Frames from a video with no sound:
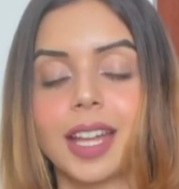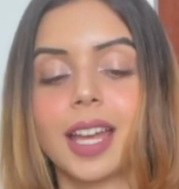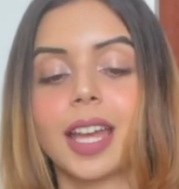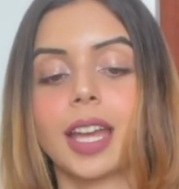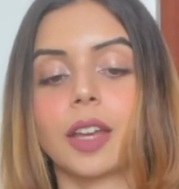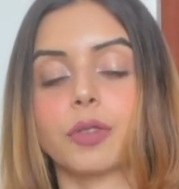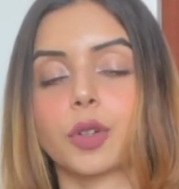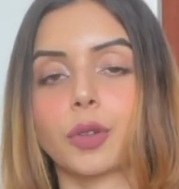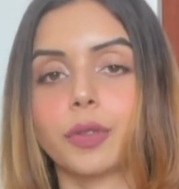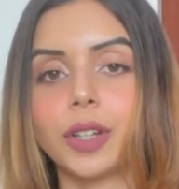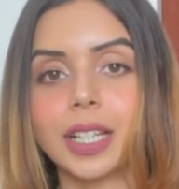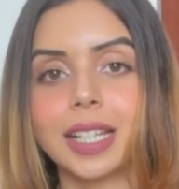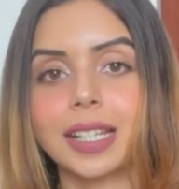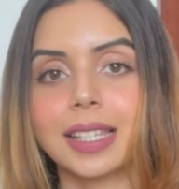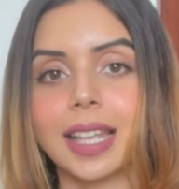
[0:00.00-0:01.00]
If you're feeling
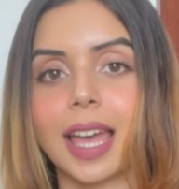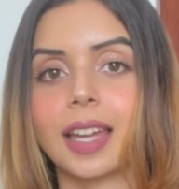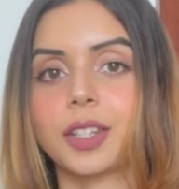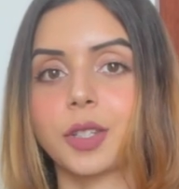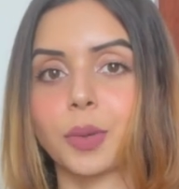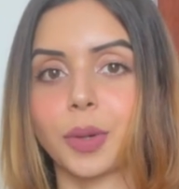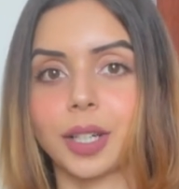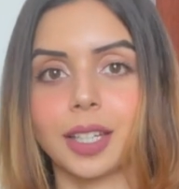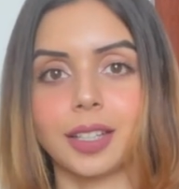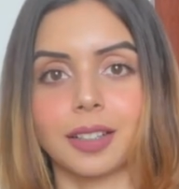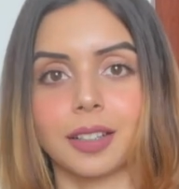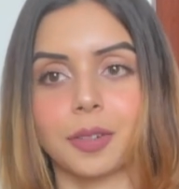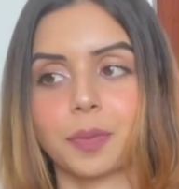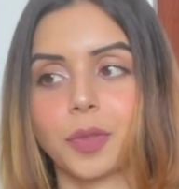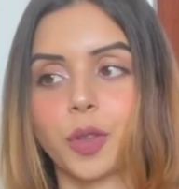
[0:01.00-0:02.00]
sad, you are here.
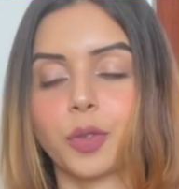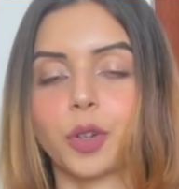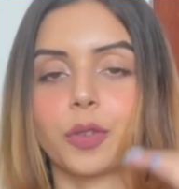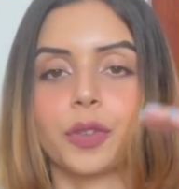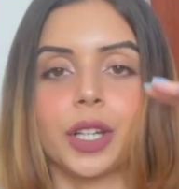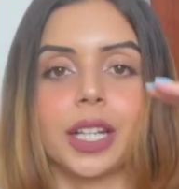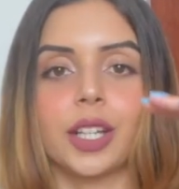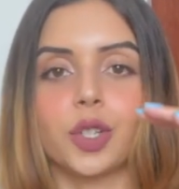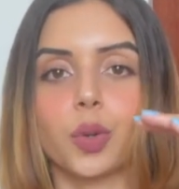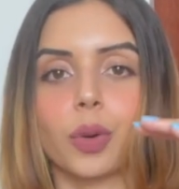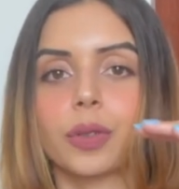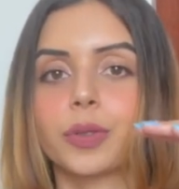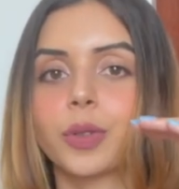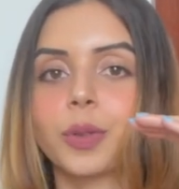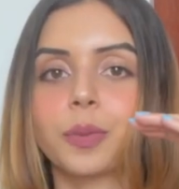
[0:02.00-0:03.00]
If you're feeling
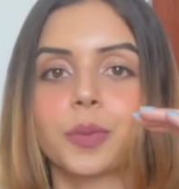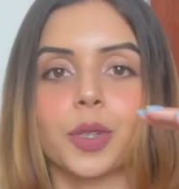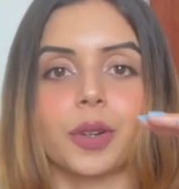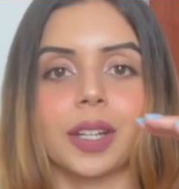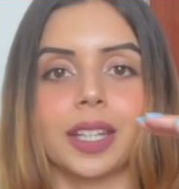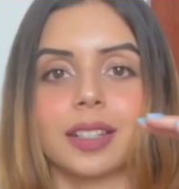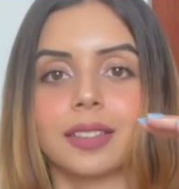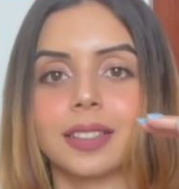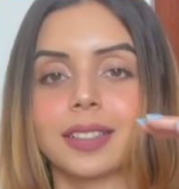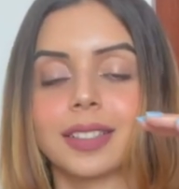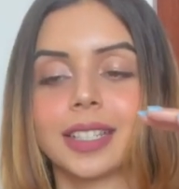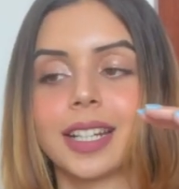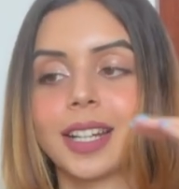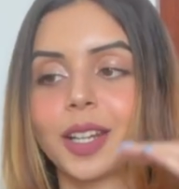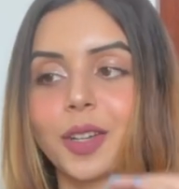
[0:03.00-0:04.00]
joyful, you're here.
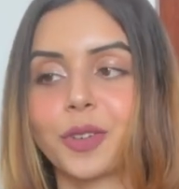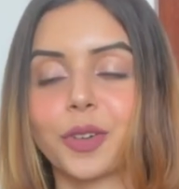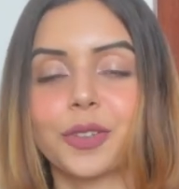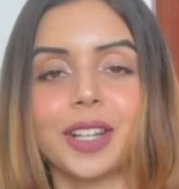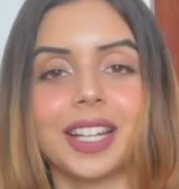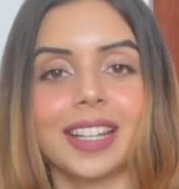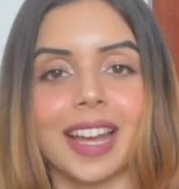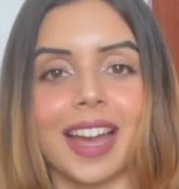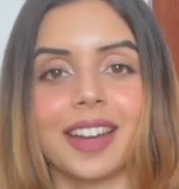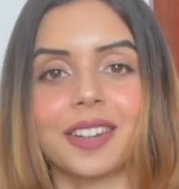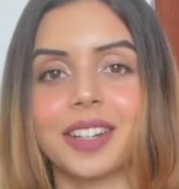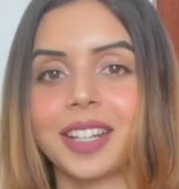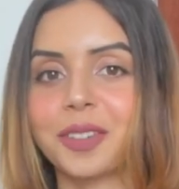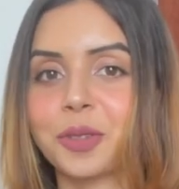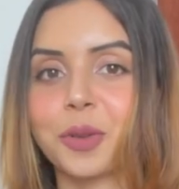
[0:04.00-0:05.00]
If you're feeling angry,
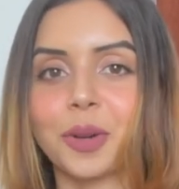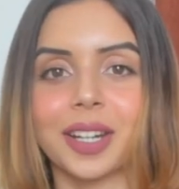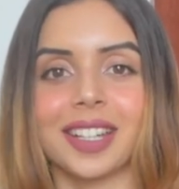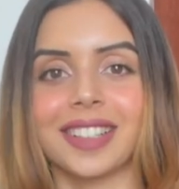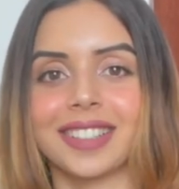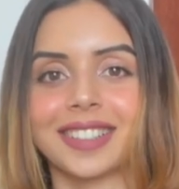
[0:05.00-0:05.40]
you're here.